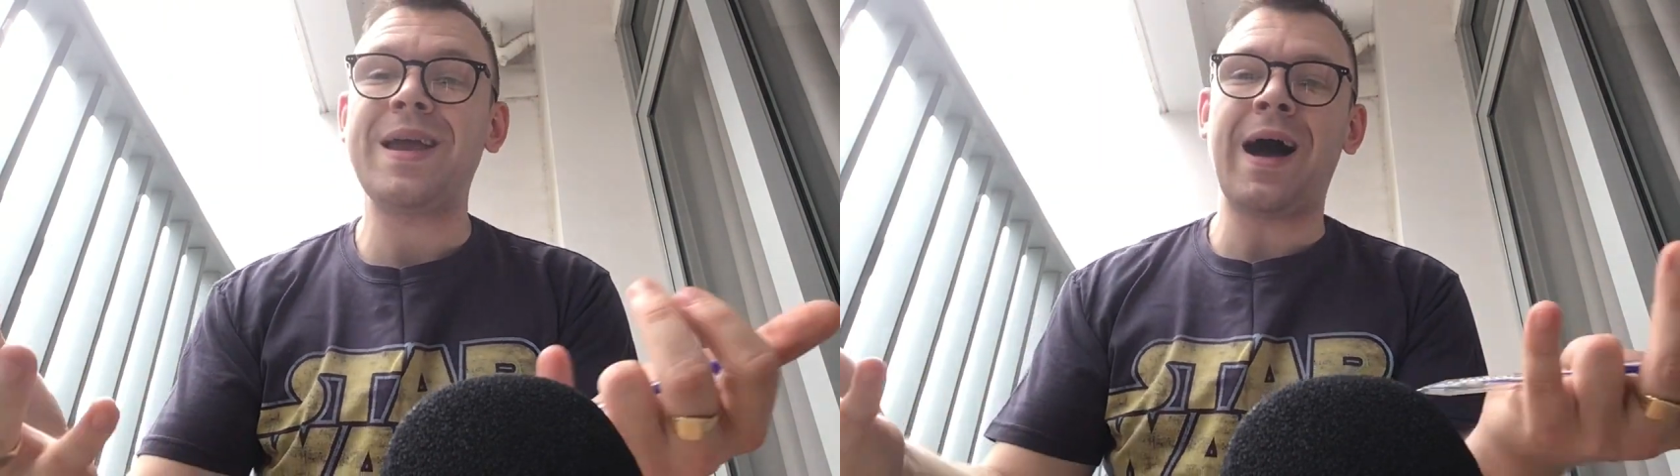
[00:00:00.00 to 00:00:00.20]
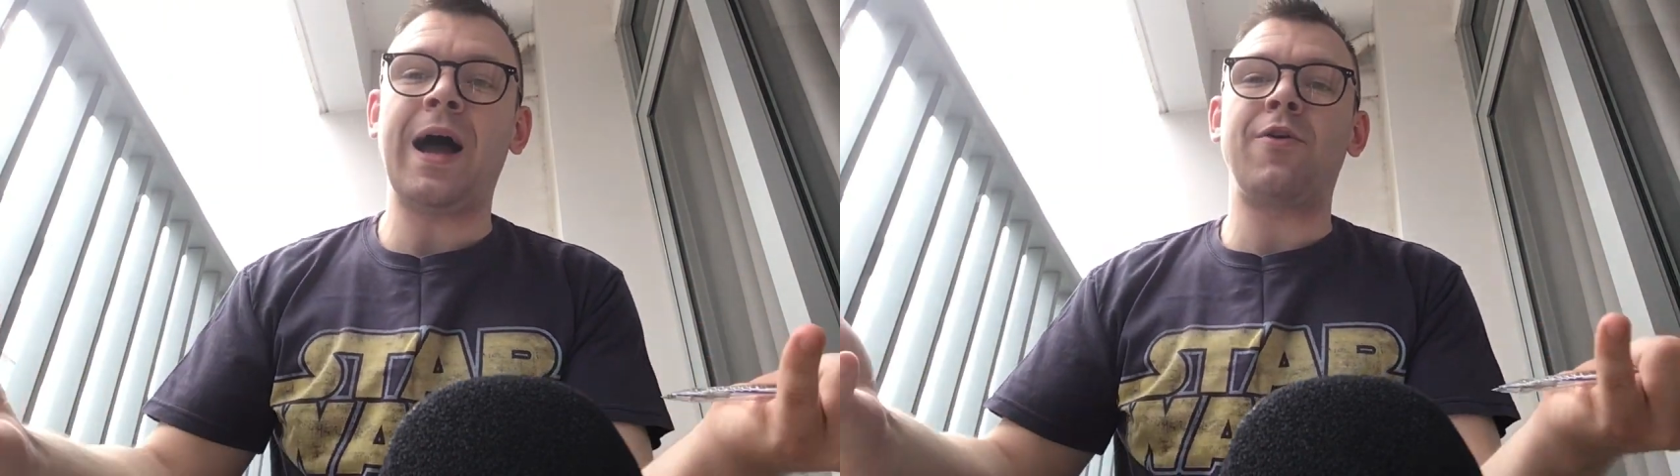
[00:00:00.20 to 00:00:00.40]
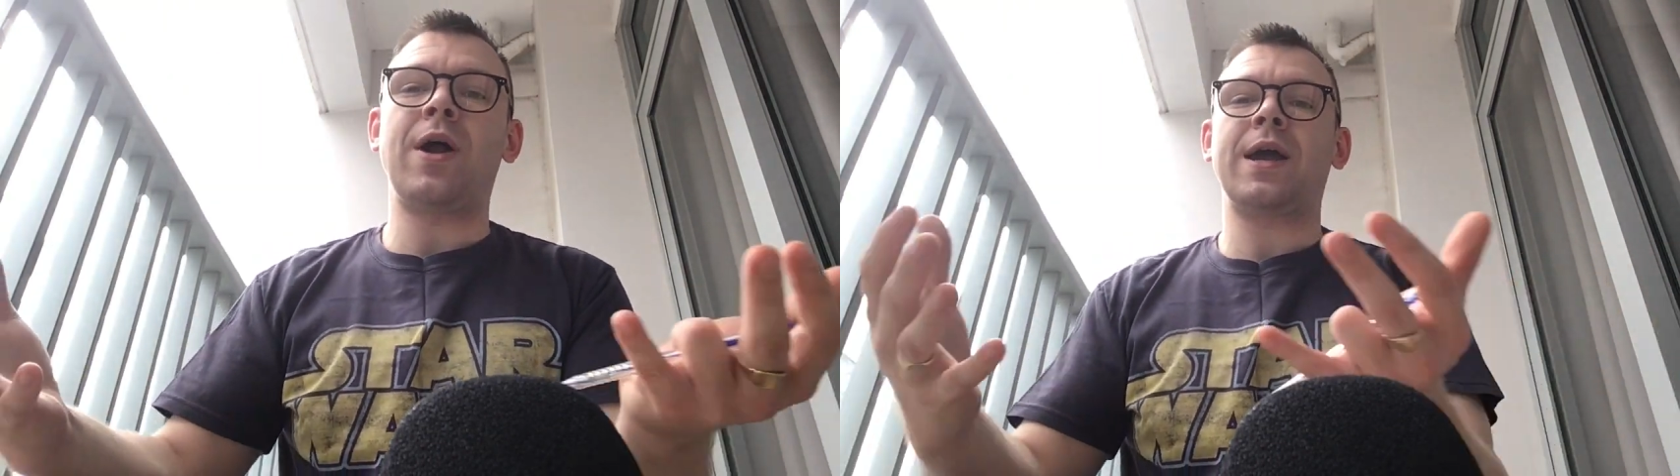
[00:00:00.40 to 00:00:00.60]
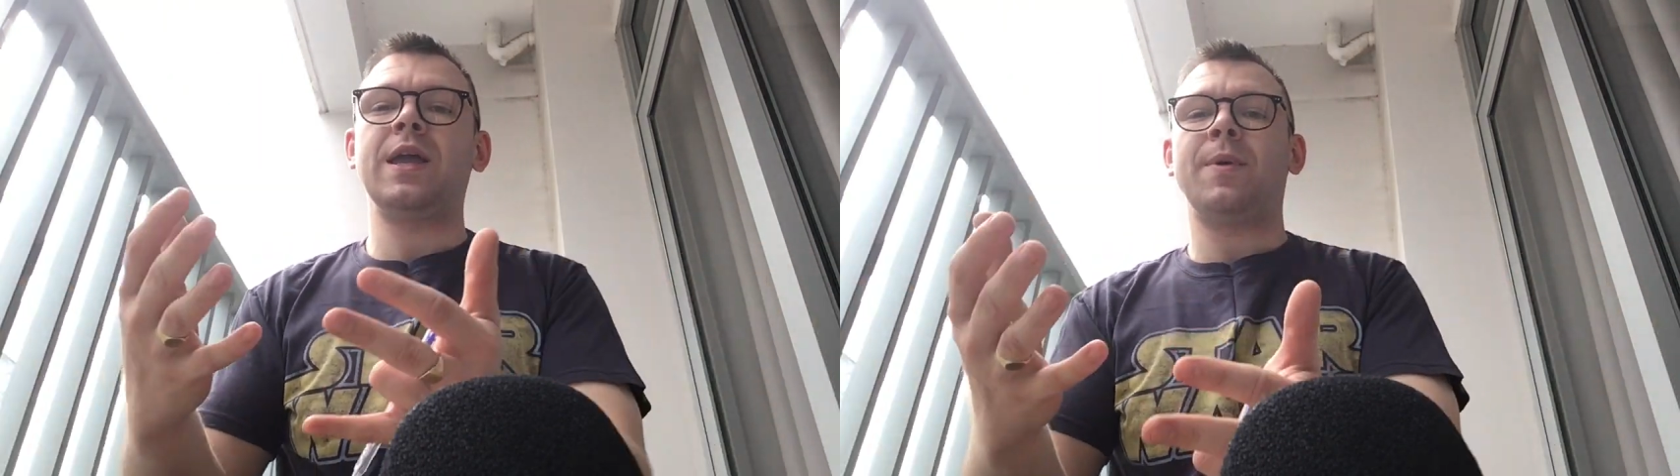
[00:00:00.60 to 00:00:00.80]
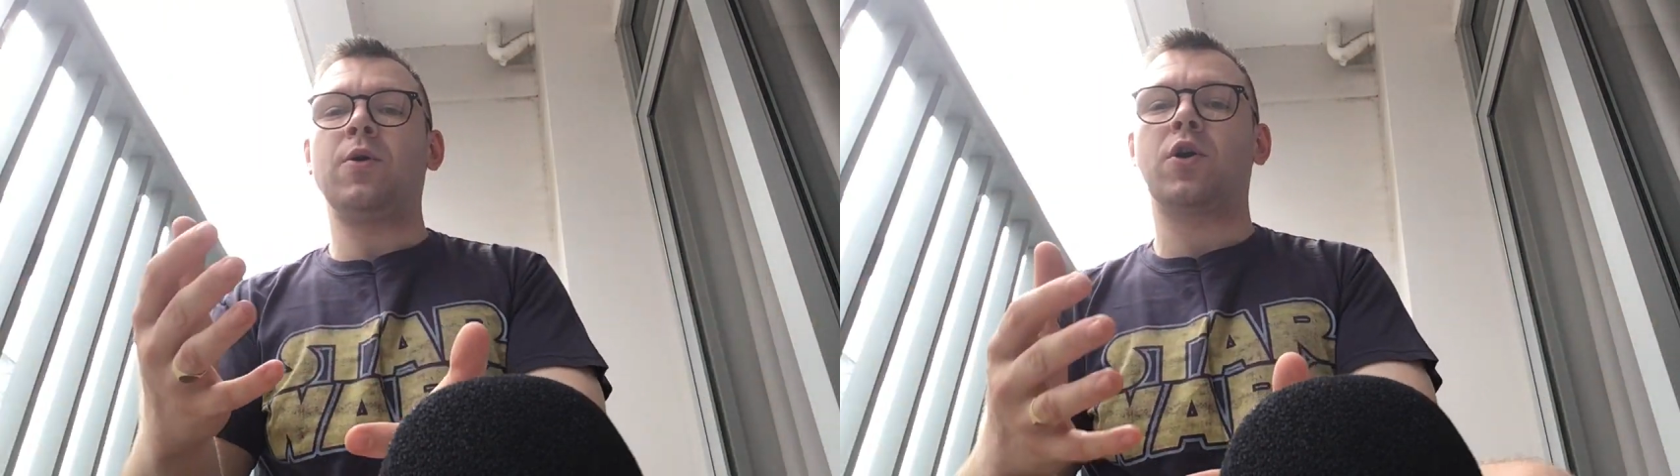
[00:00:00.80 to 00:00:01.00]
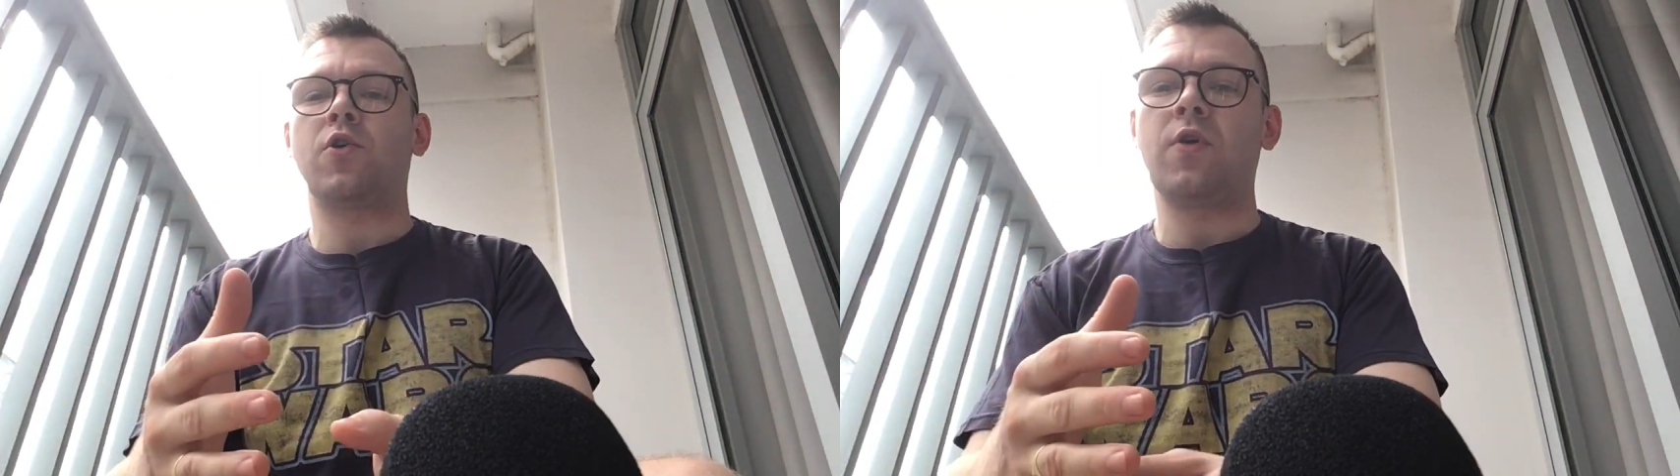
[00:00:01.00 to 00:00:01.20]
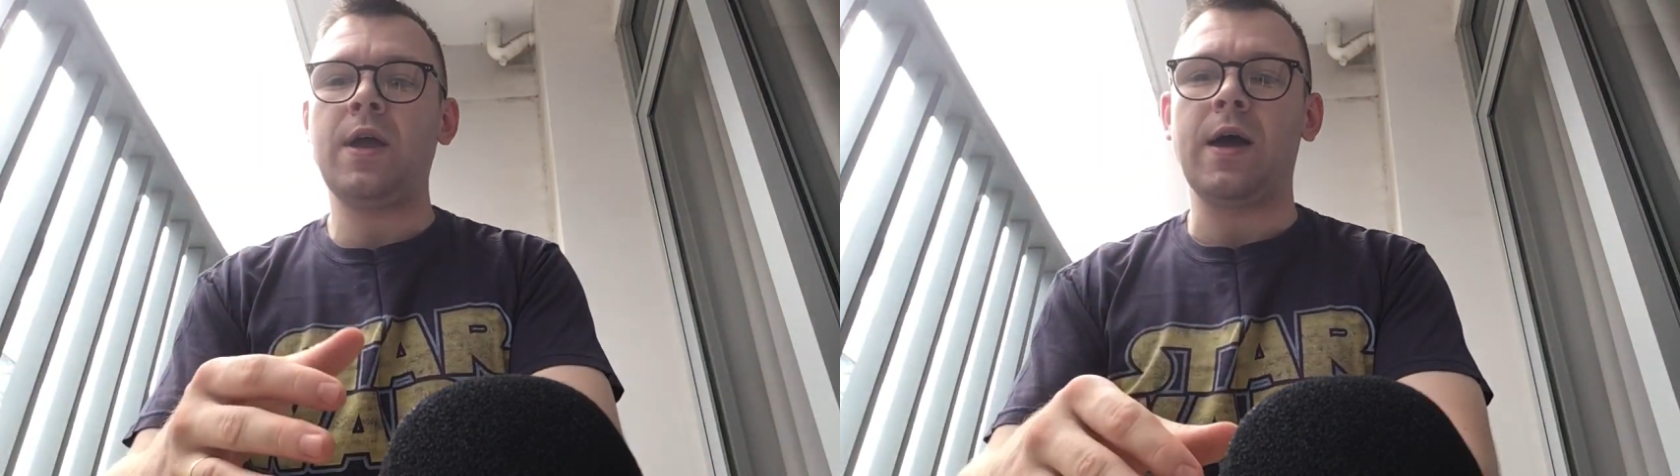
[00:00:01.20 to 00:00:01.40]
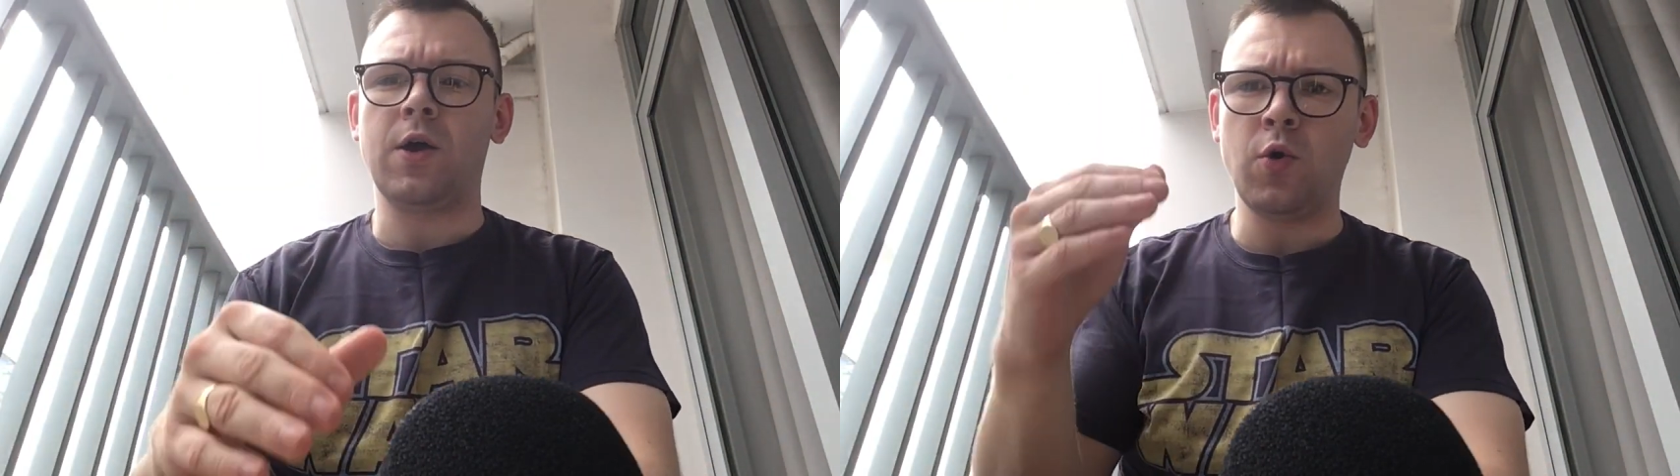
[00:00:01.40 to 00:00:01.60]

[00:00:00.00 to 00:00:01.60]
be a hierarchy about Korea.